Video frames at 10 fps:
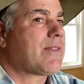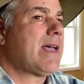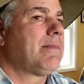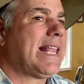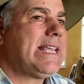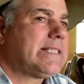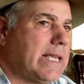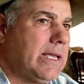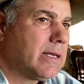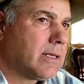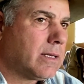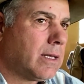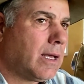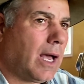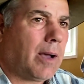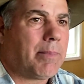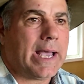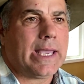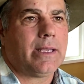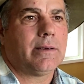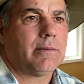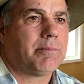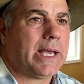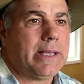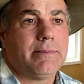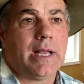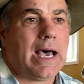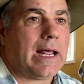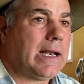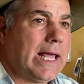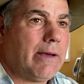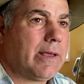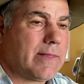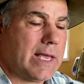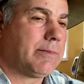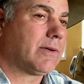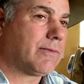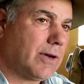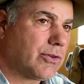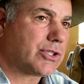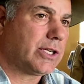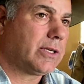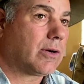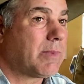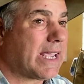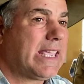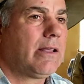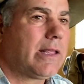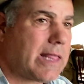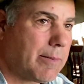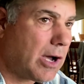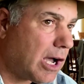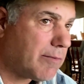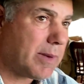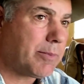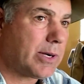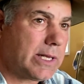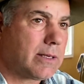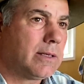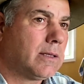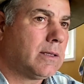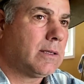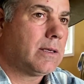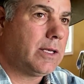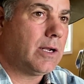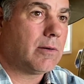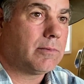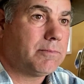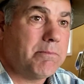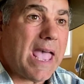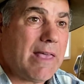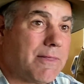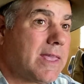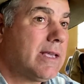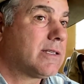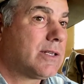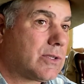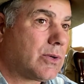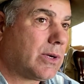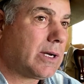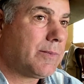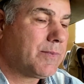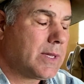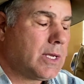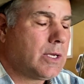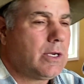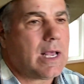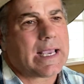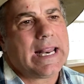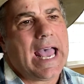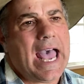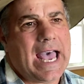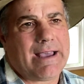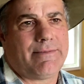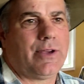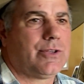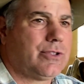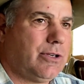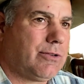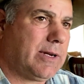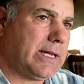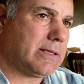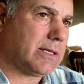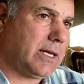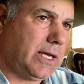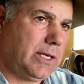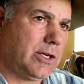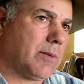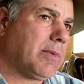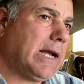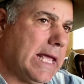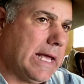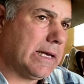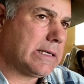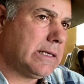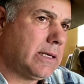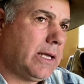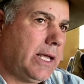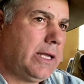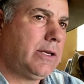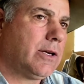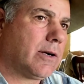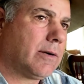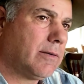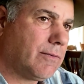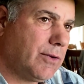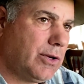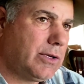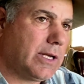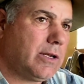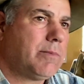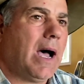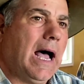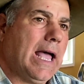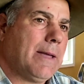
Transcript: them lazy by not allowing them to function, or by killing them off, by putting bad things in the soil, you're not going to have those nutrients in your plant, in your food that you buy.